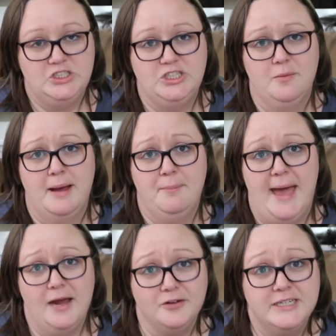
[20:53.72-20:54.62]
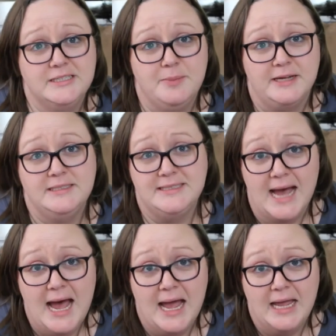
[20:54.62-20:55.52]
So my battery is about to
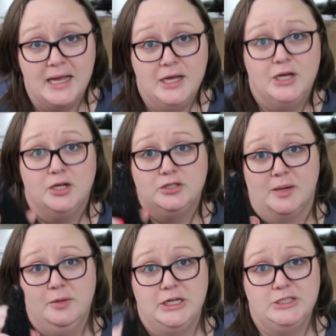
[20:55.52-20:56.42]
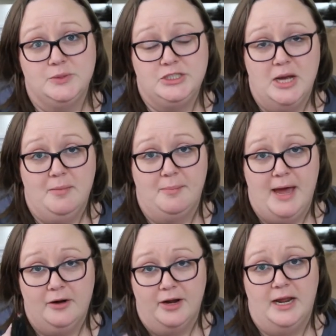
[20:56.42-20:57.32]
die. So I'm going to switch out my
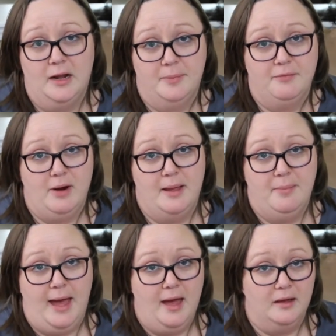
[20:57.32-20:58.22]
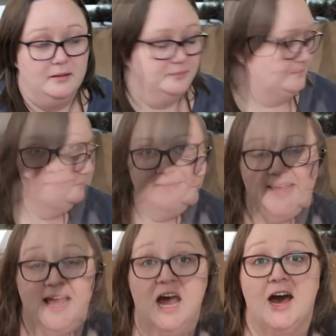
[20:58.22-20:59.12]
battery and I'll be right back.
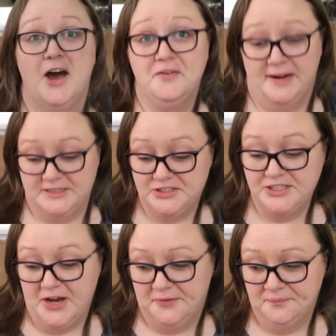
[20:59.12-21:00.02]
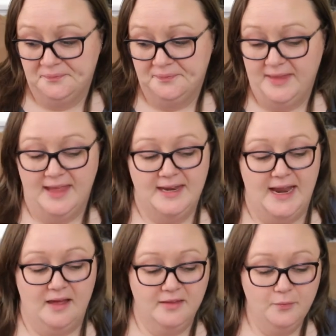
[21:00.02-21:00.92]
Alright, so
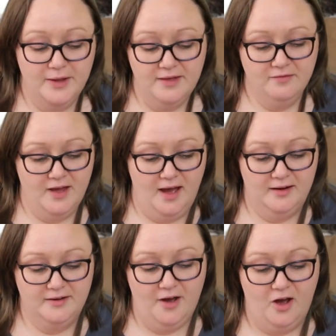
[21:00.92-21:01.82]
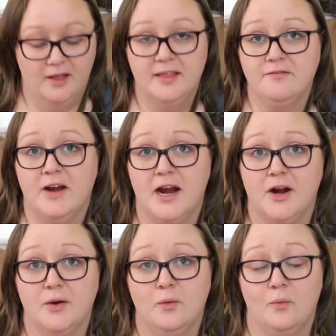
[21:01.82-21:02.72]
now that we have gotten all of
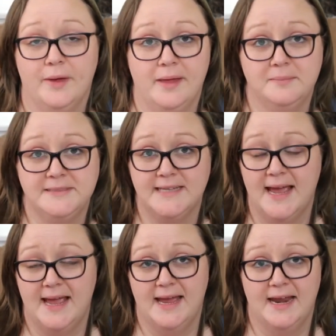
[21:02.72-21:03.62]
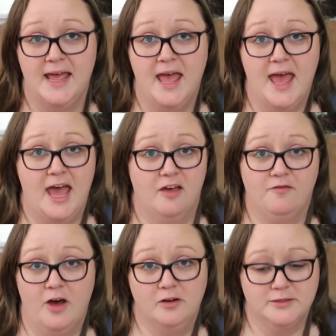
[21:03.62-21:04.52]
our WIPs and
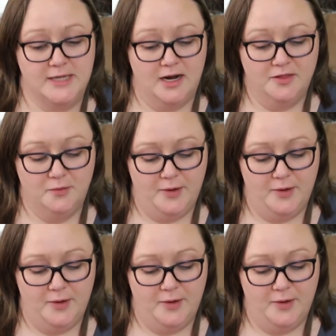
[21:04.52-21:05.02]
FOs out of the